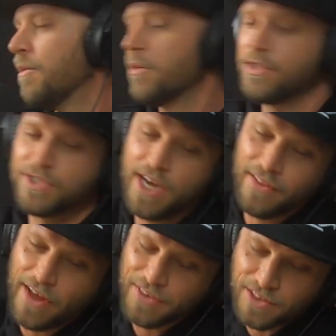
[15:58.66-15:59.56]
Whereas,
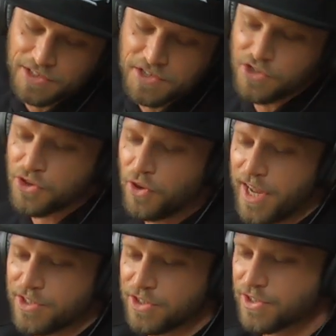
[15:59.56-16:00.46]
yeah, I think the digital
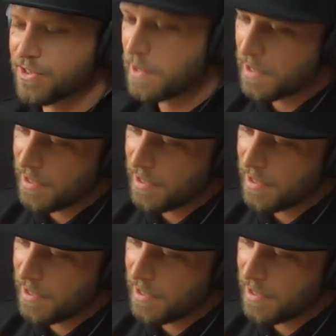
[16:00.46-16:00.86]
age is